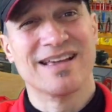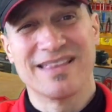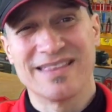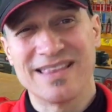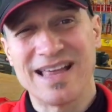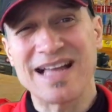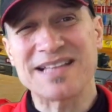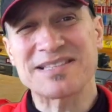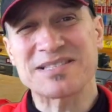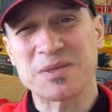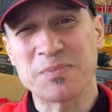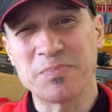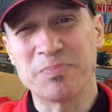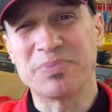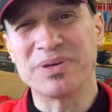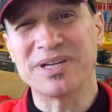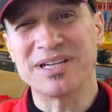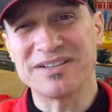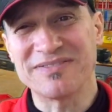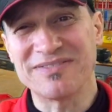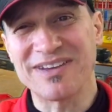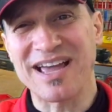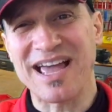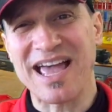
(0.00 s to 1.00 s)
That's a bit
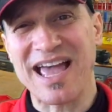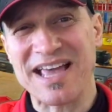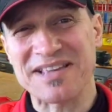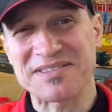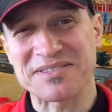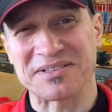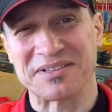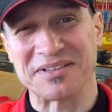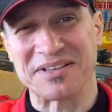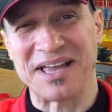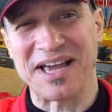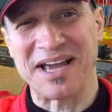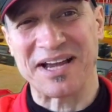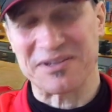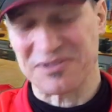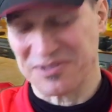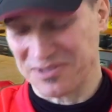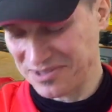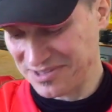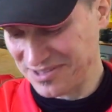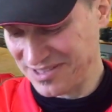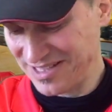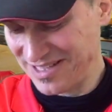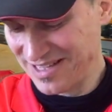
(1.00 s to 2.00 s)
of a hassle,
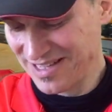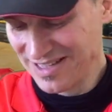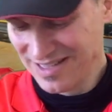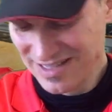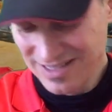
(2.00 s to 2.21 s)
actually.